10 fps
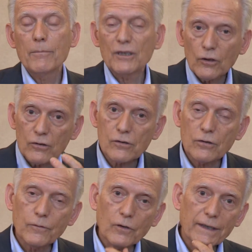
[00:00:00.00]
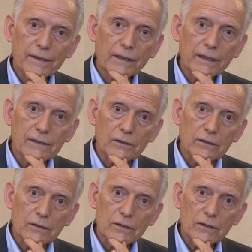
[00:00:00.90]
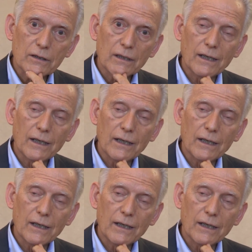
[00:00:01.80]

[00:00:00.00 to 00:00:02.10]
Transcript: But also for other reasons,